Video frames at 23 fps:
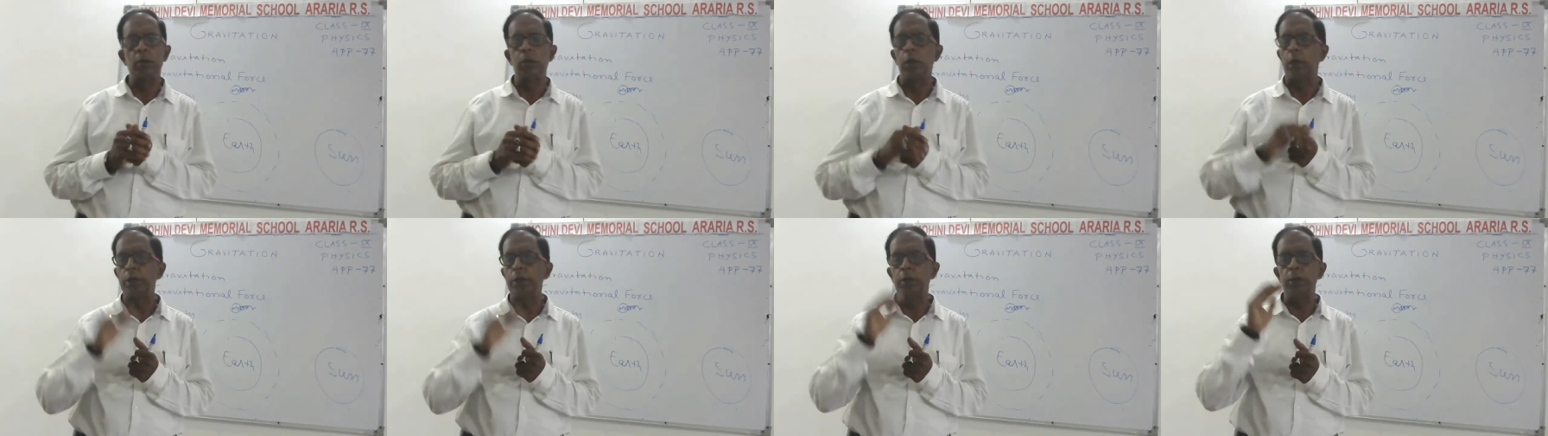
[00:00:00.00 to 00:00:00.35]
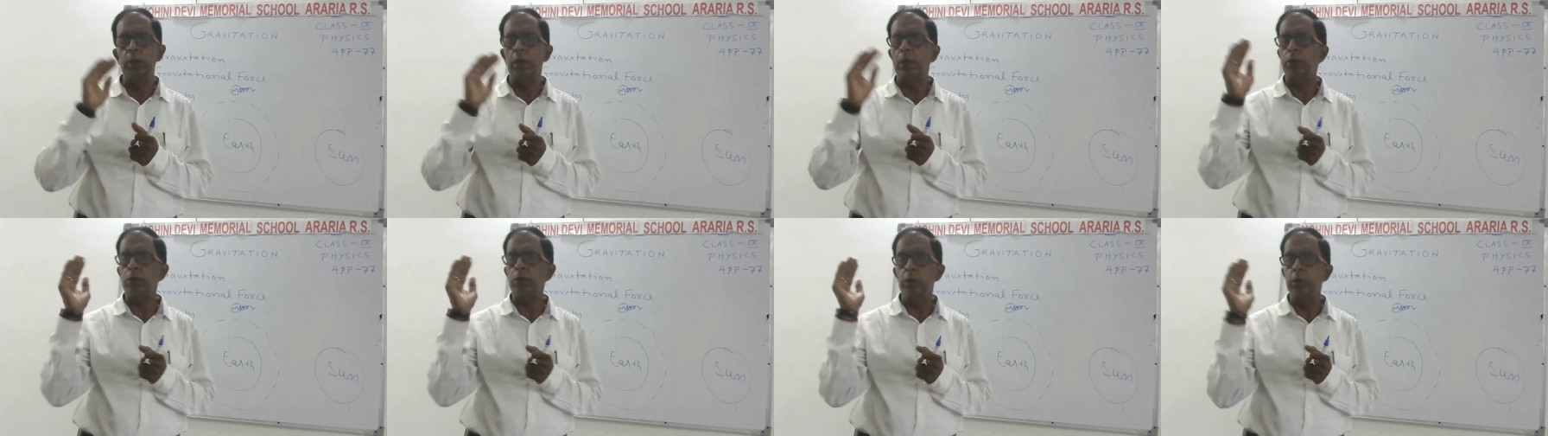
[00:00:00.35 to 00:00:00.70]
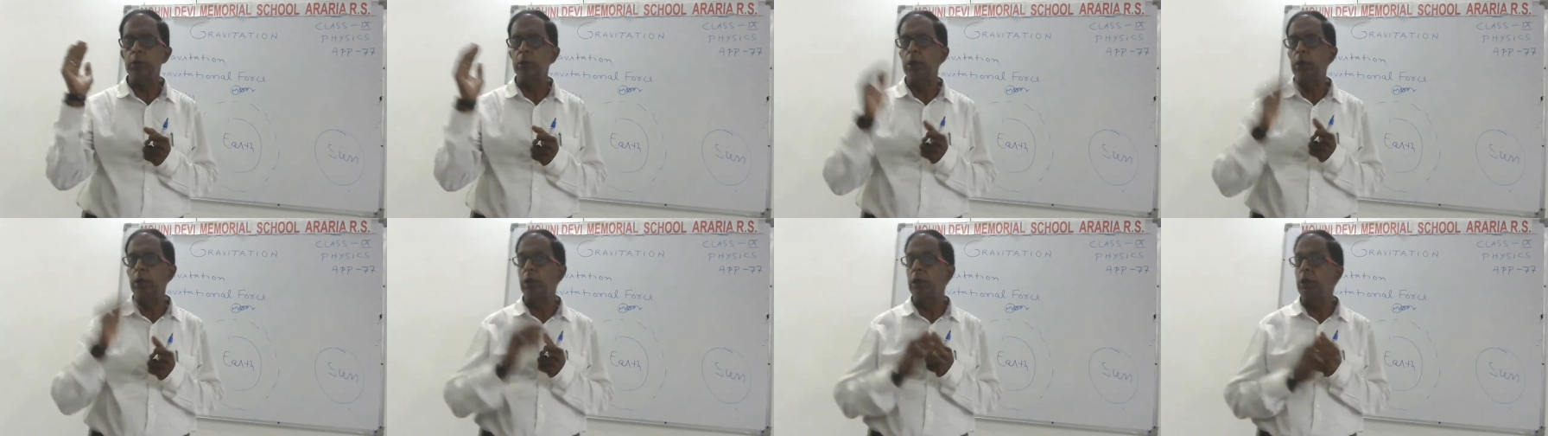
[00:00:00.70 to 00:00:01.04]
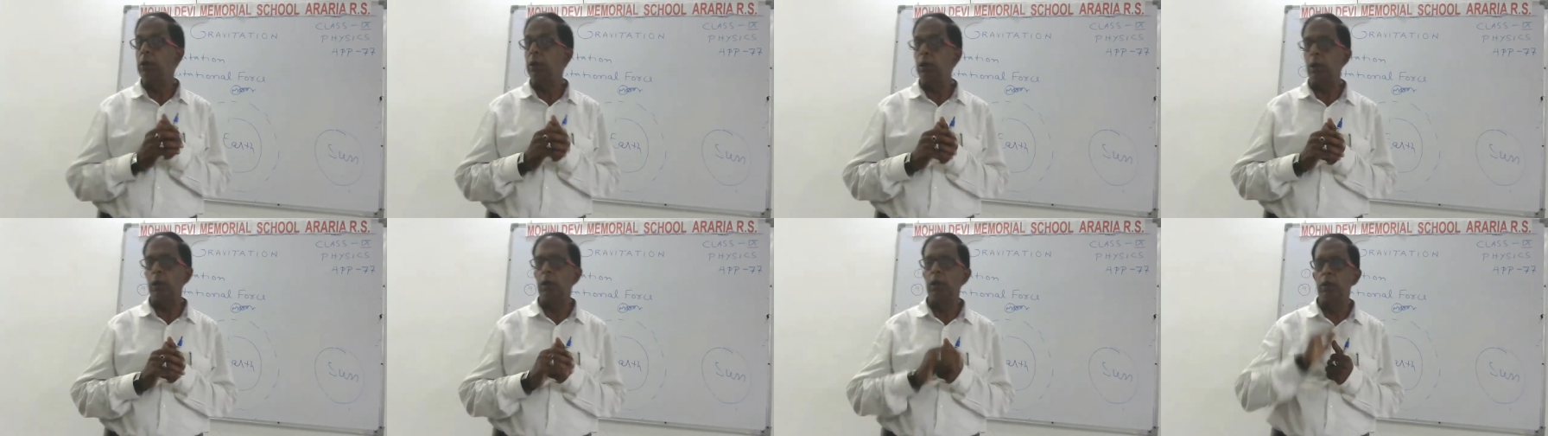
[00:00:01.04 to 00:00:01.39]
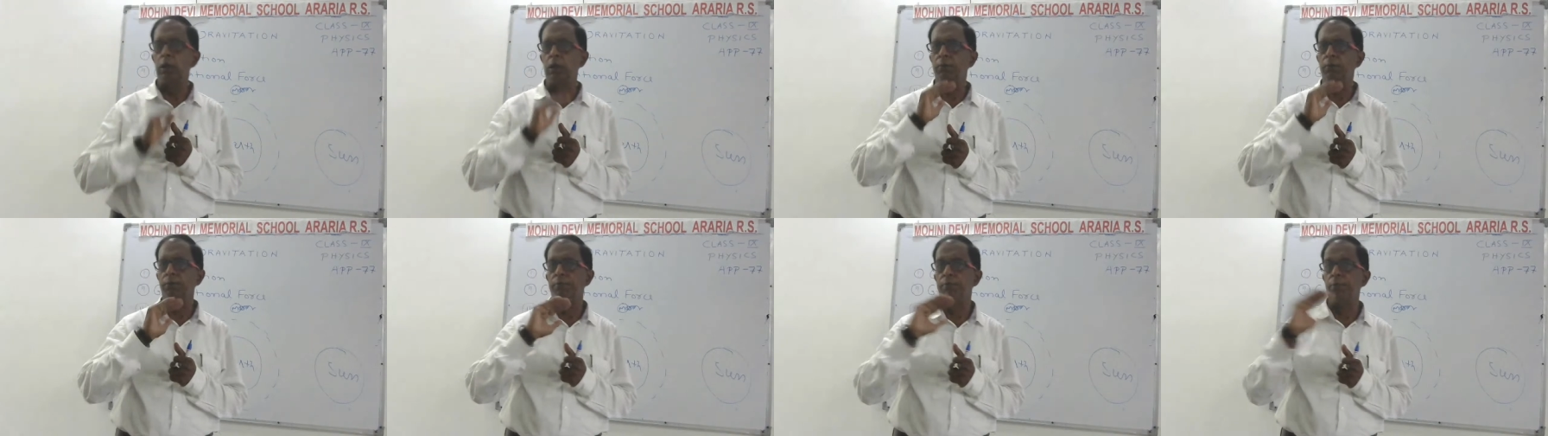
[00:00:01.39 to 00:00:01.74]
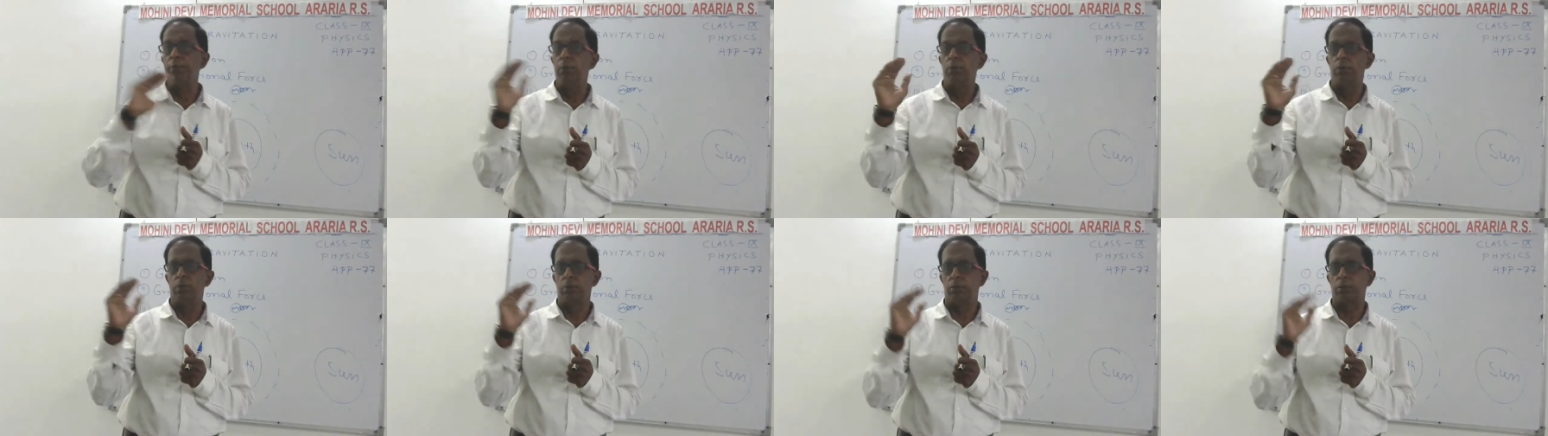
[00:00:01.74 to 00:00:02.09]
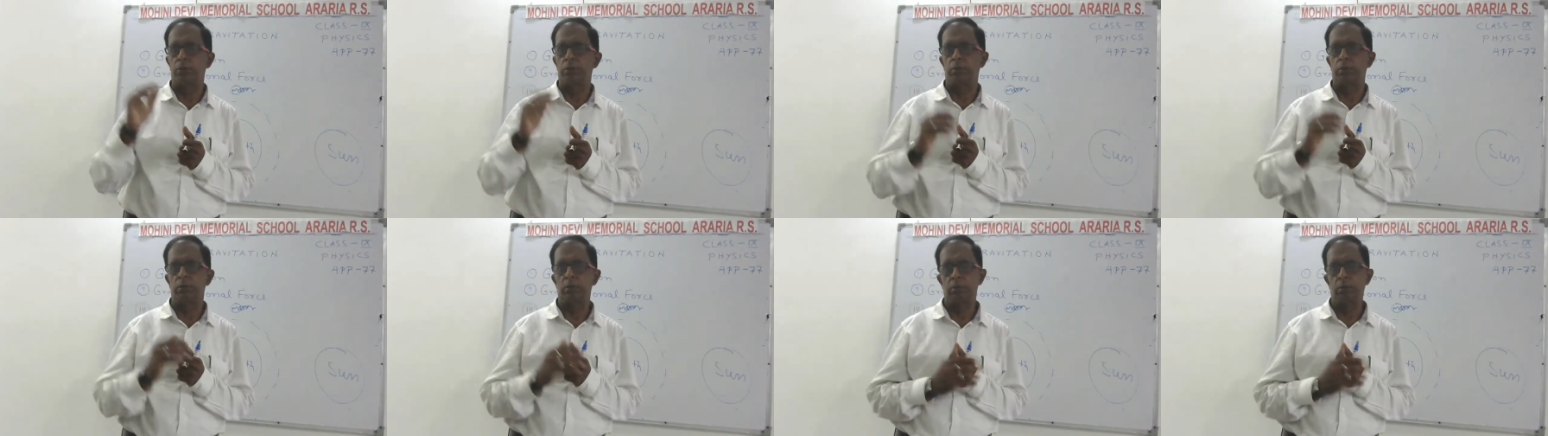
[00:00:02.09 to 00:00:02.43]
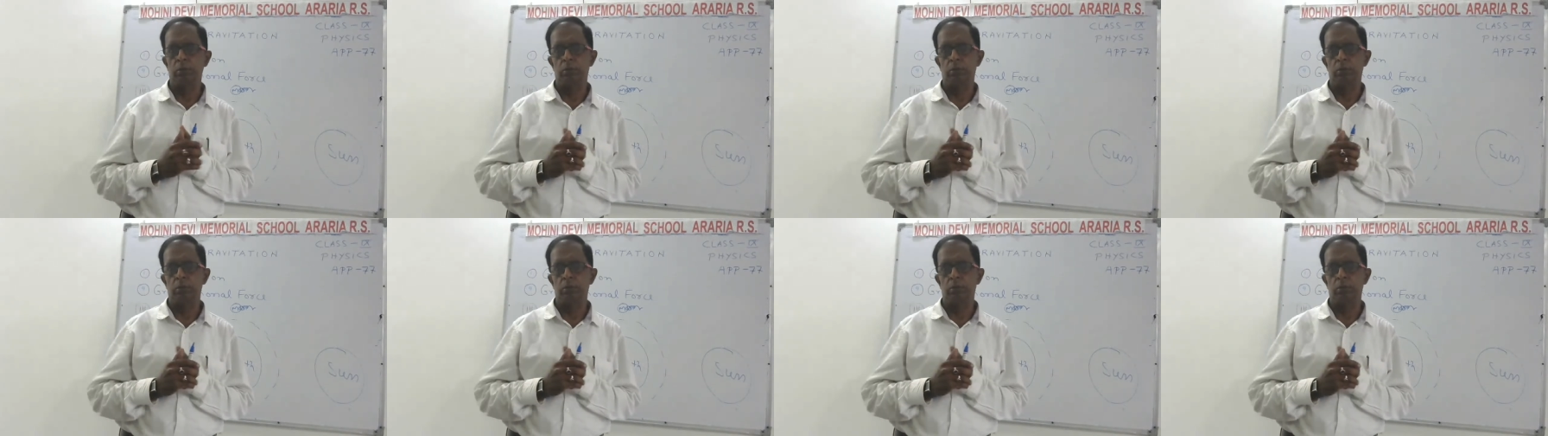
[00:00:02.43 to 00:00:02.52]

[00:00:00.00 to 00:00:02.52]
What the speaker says: does not need any force.